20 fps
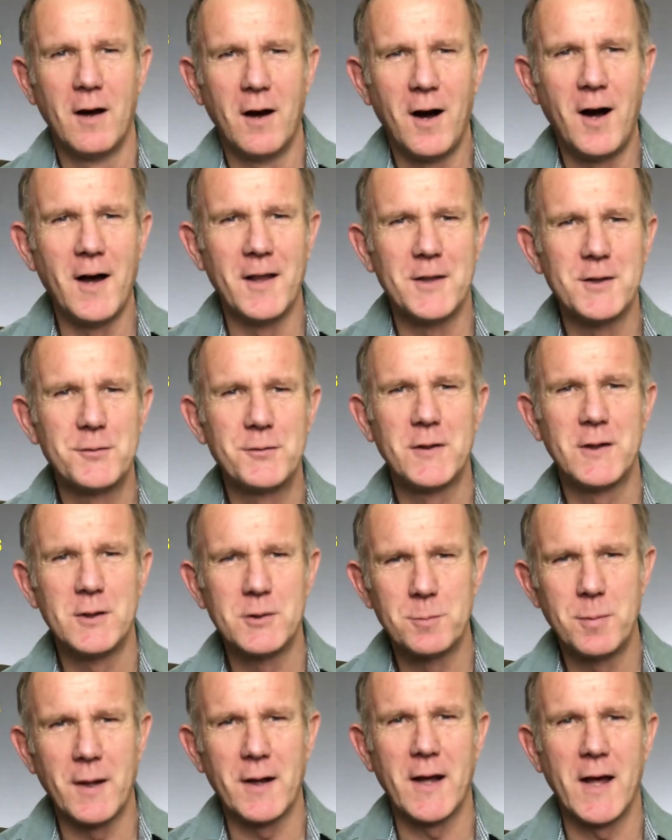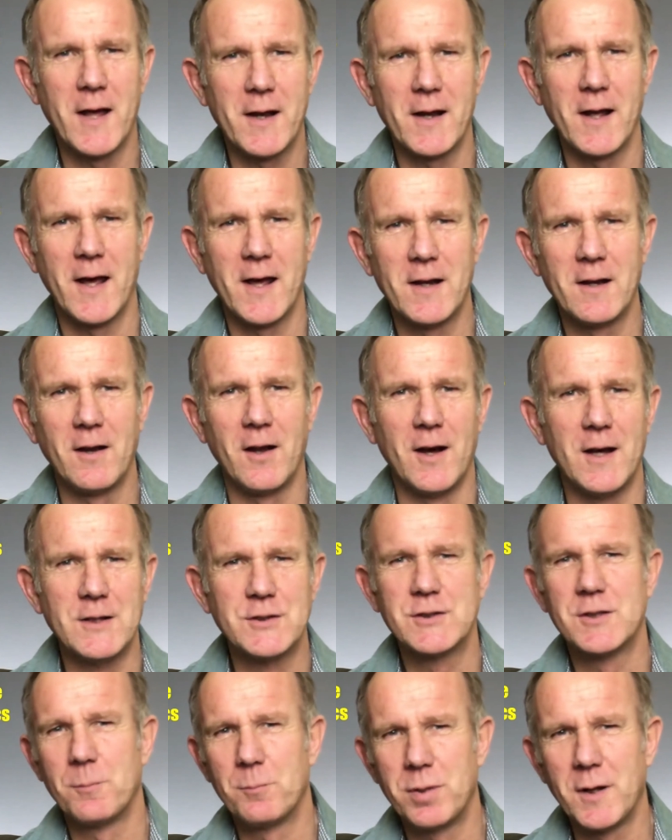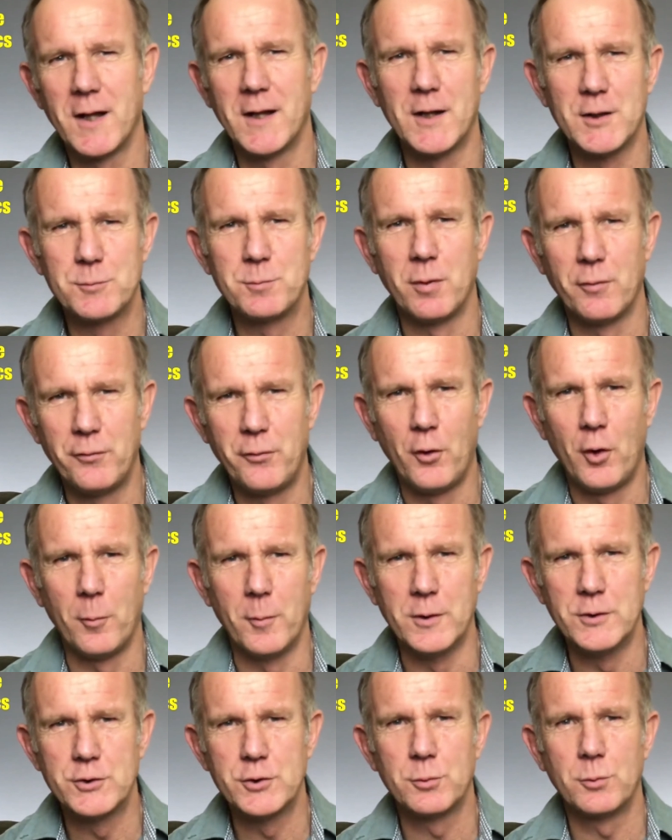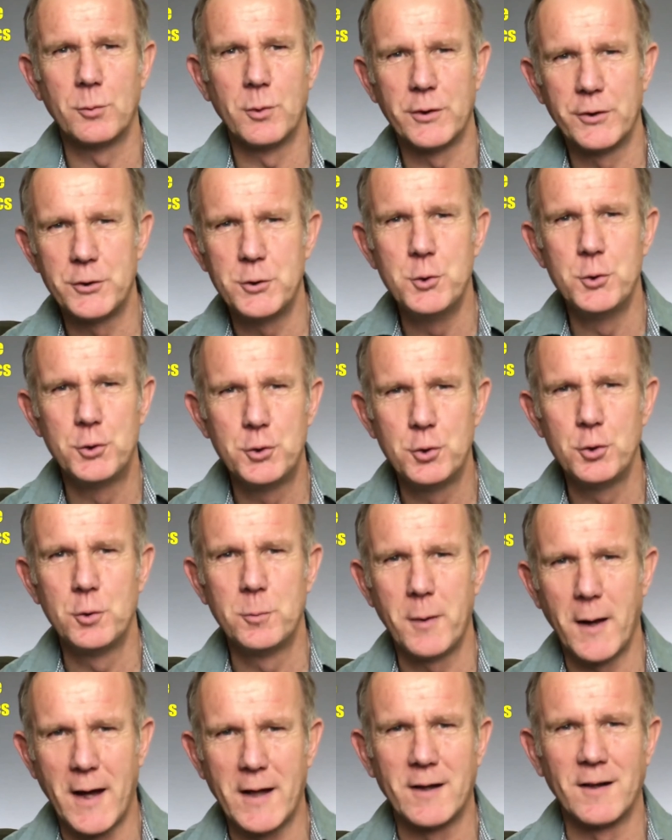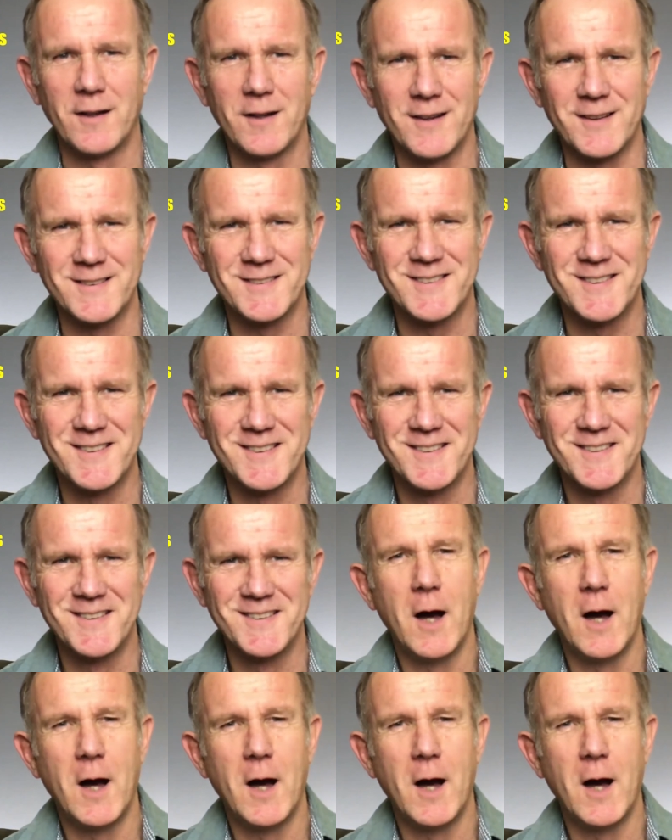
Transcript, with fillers: Hi, this video is about how to analyze playlist performance with YouTube Analytics.